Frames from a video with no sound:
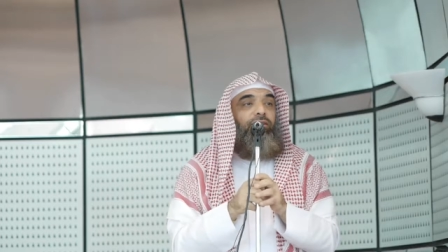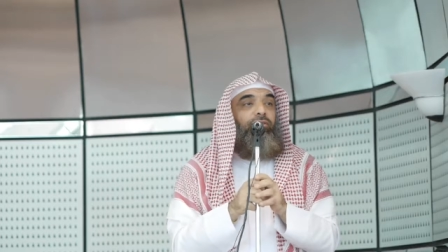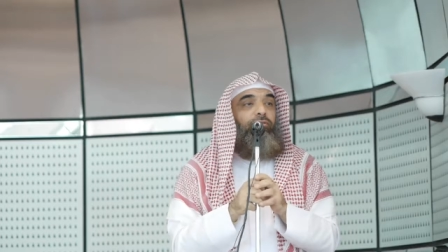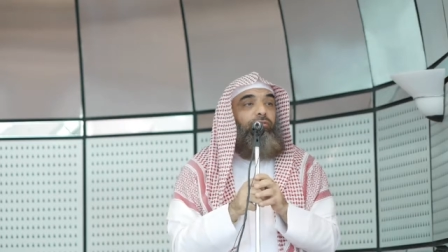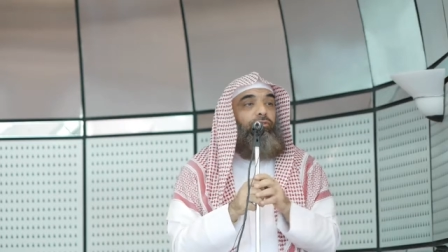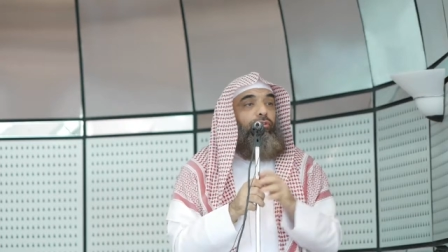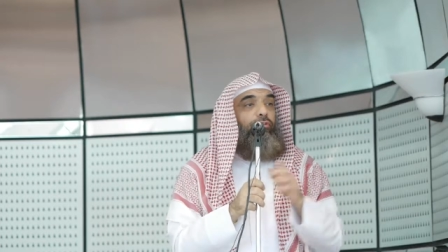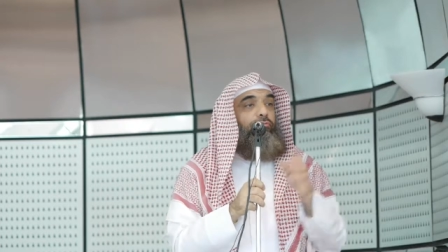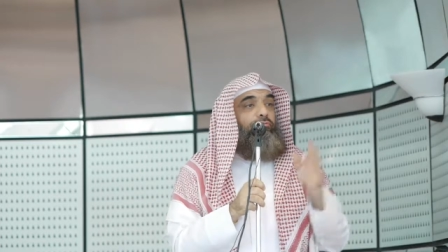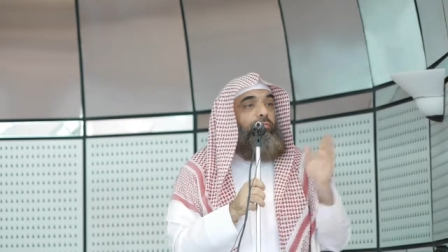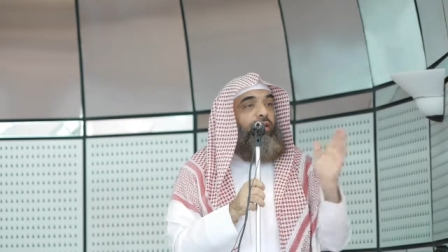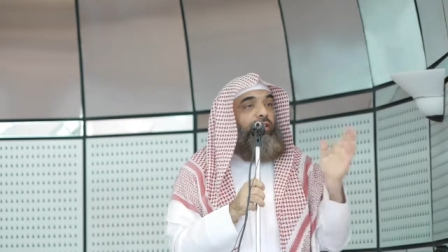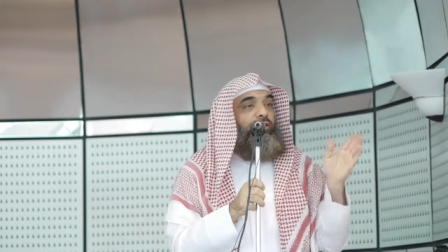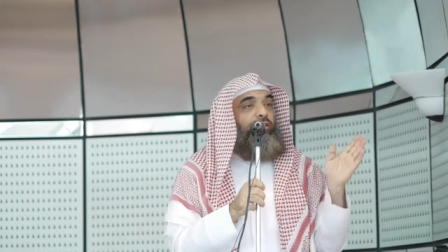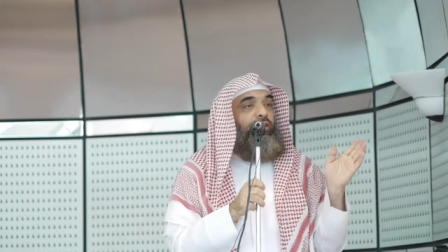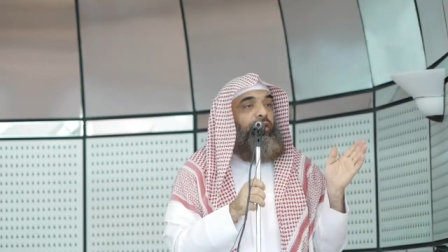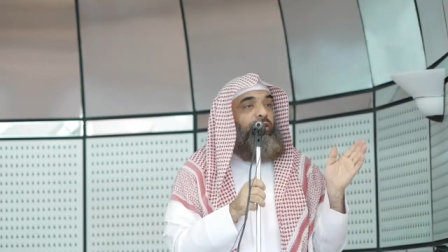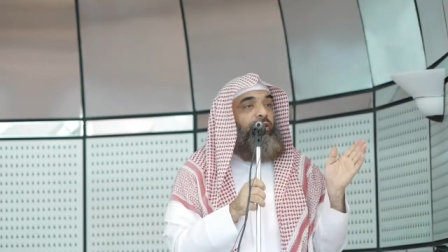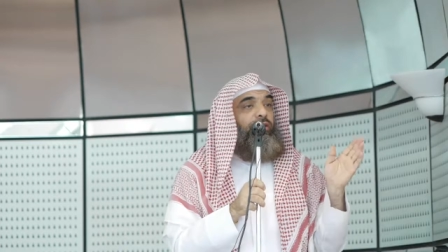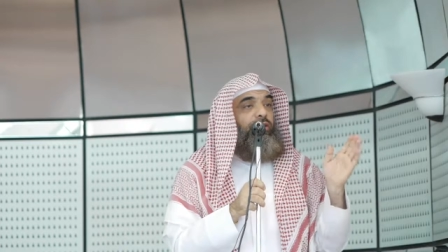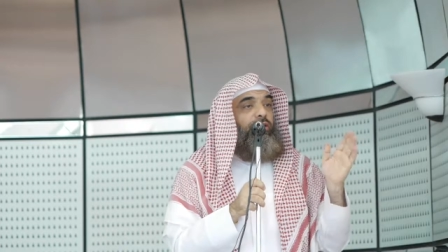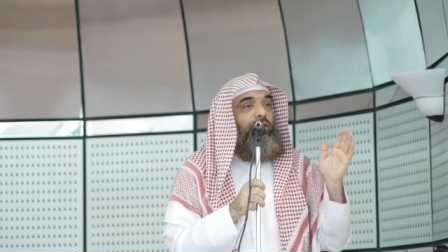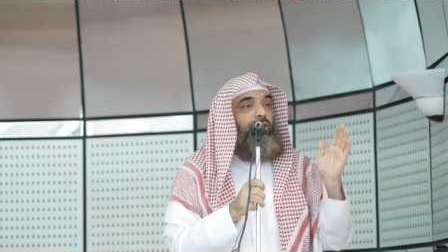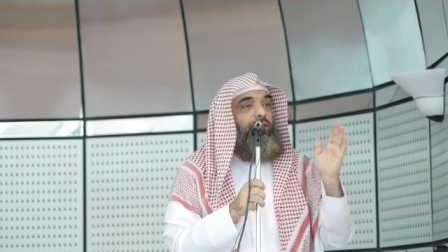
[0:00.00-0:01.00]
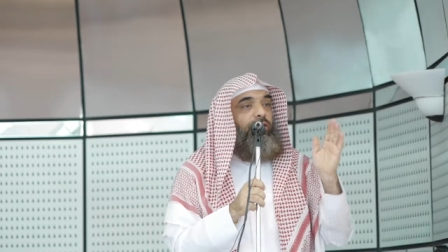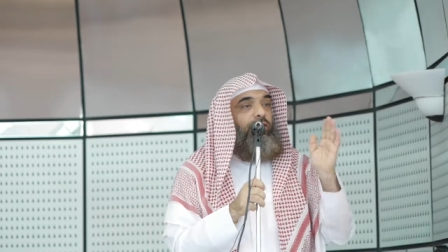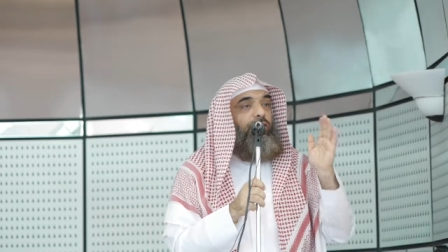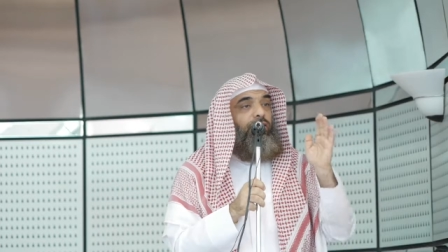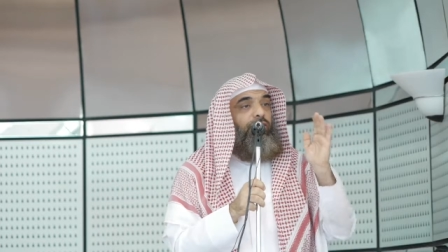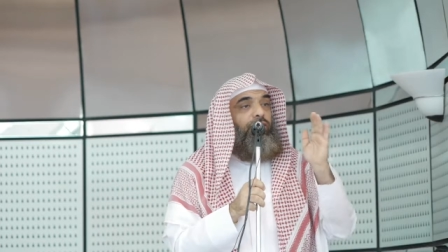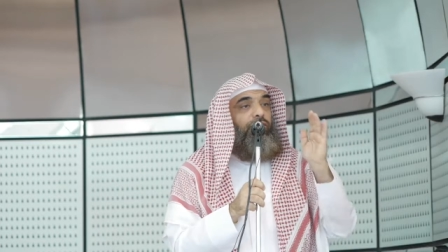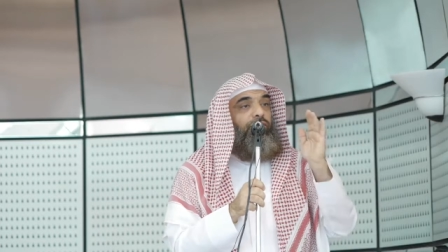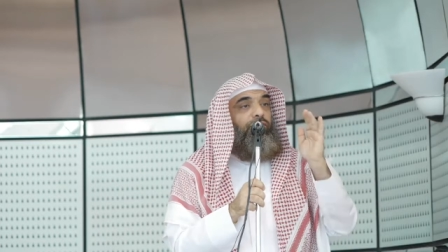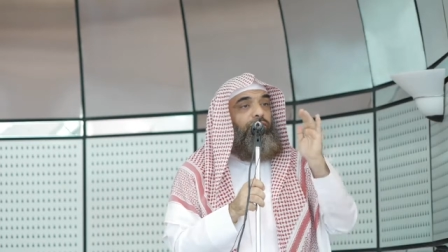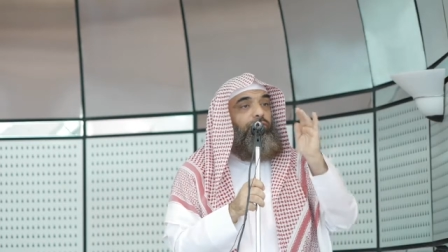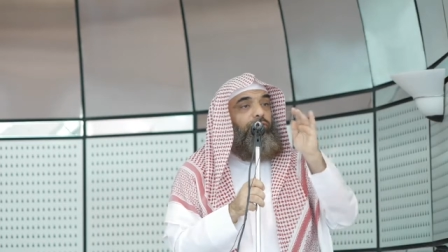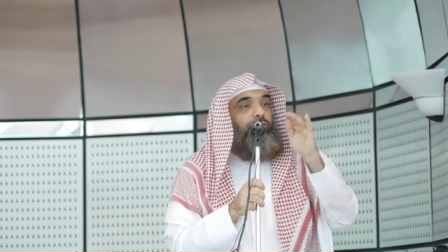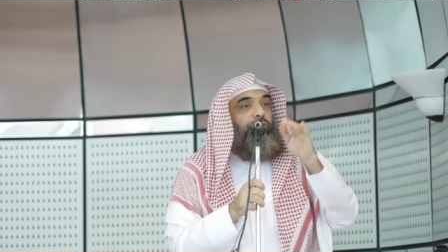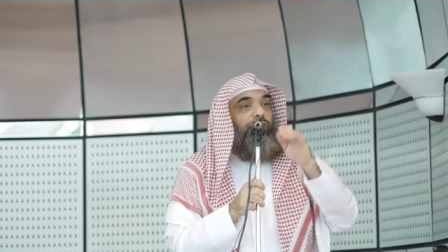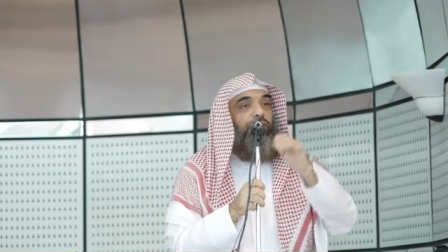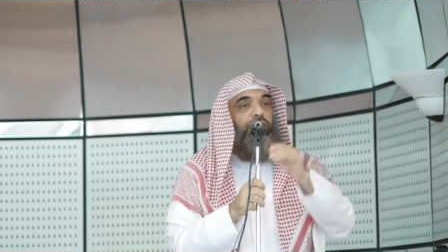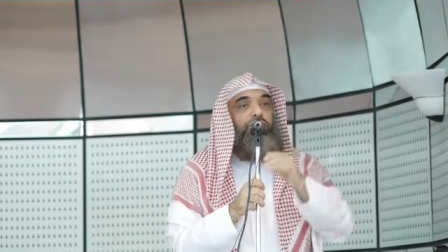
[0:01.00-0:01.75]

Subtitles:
from Midian to